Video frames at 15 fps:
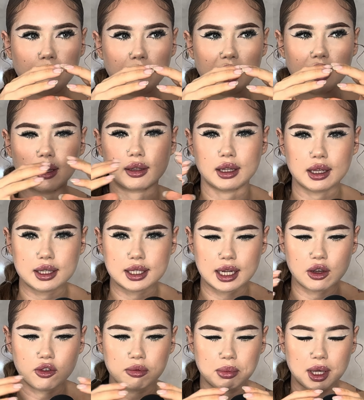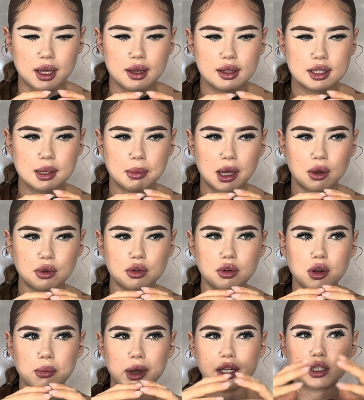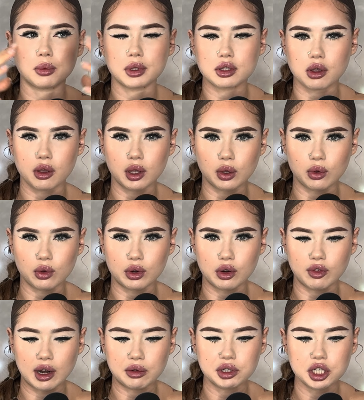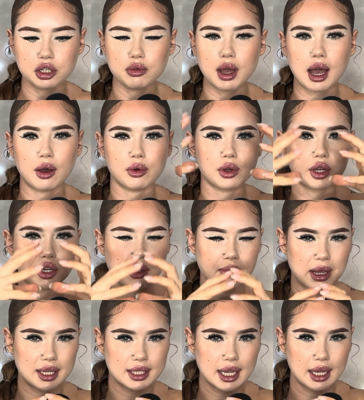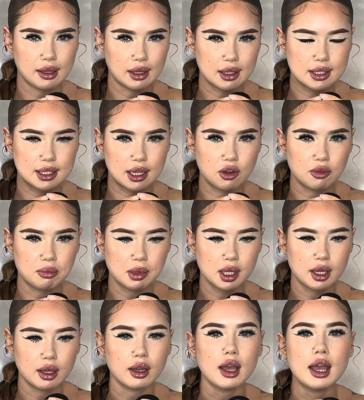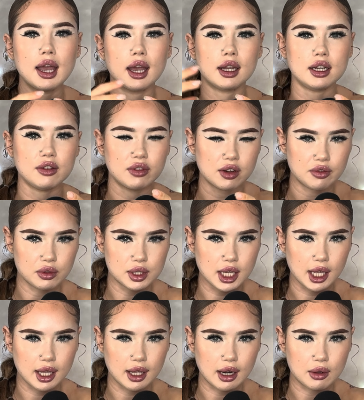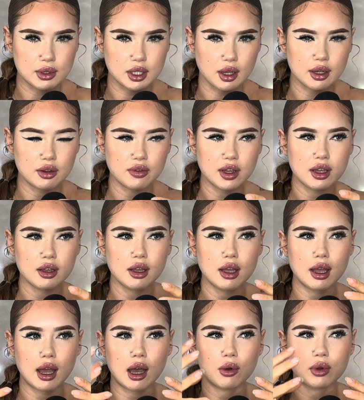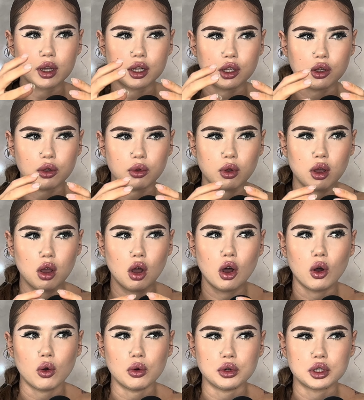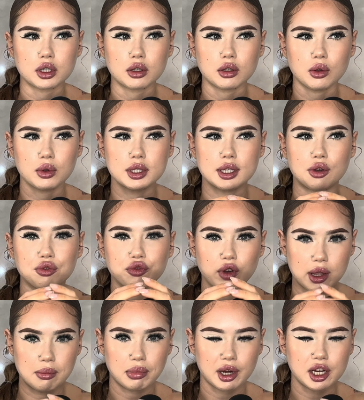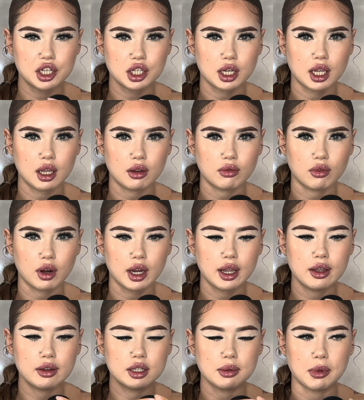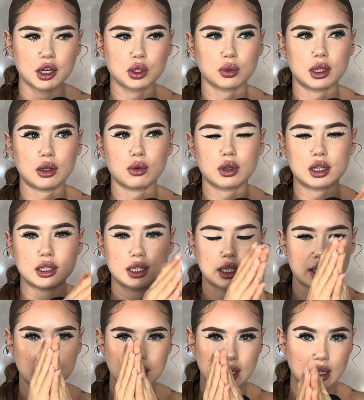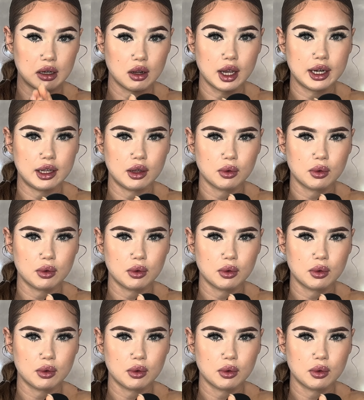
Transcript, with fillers: being in that state of being, it's about no matter what's going on around you, how can you maintain that state of being? And even if you're taken outside of it, how can you hold yourself vibrationally, right, to make sure that you're consistently aligning